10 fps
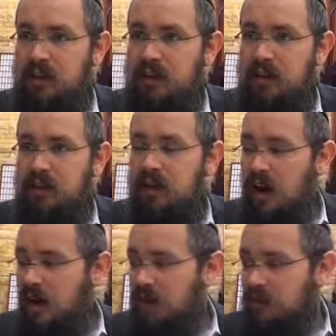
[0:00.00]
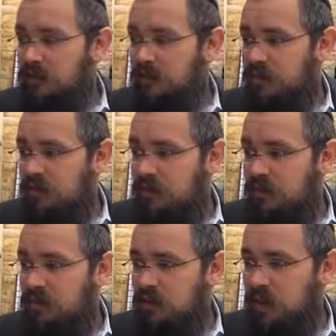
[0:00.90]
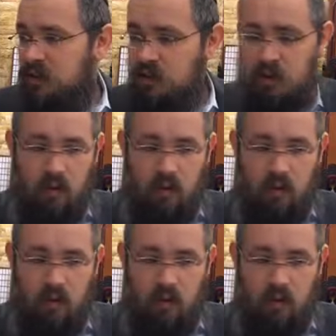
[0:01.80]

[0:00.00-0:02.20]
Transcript: in God than the soul?